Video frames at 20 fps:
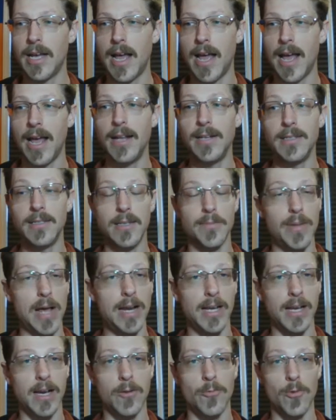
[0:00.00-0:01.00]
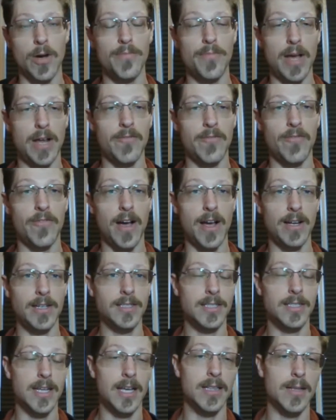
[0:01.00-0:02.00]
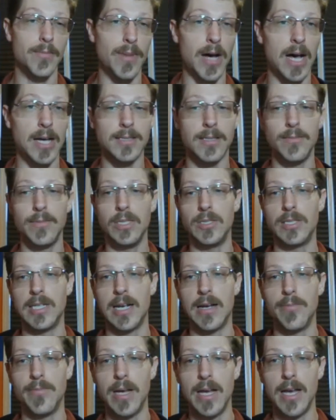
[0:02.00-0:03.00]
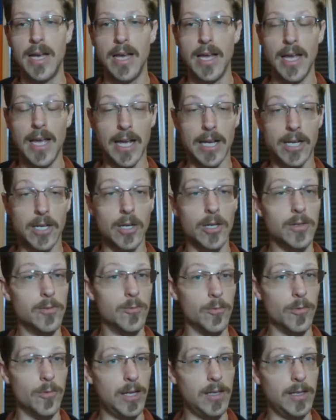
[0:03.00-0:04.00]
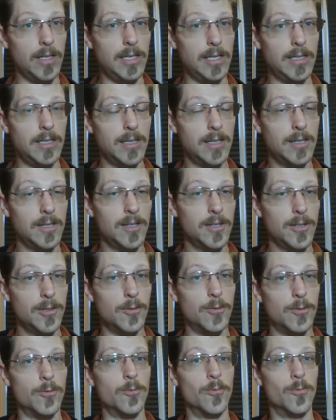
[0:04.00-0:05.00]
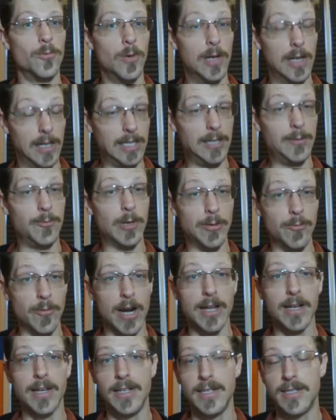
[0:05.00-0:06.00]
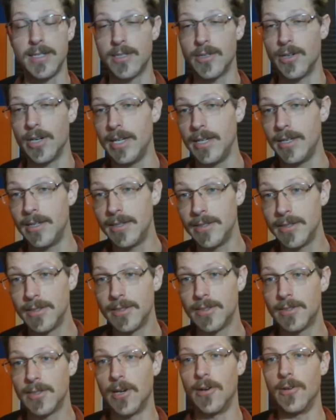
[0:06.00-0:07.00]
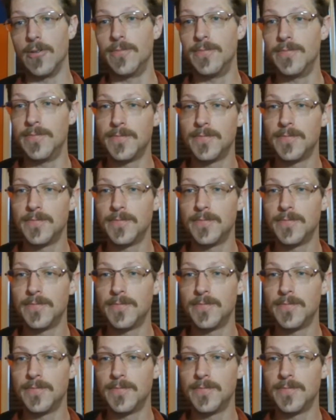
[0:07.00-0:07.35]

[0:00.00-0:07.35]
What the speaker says: and depending on what Ben finds in the Boston Museum, it could really, really rewrite history. So